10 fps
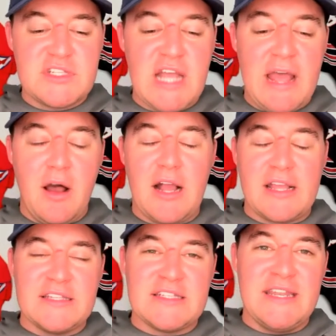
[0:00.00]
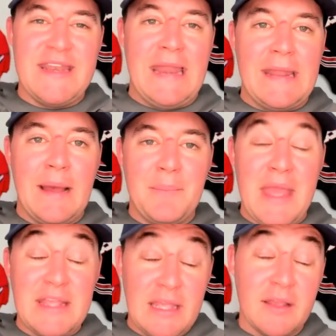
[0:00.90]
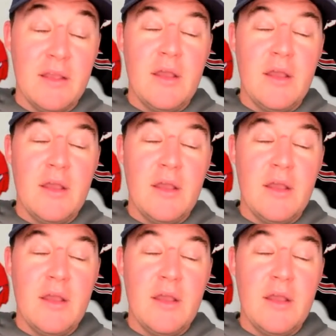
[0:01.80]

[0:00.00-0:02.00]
Ty Hawkins didn't end up making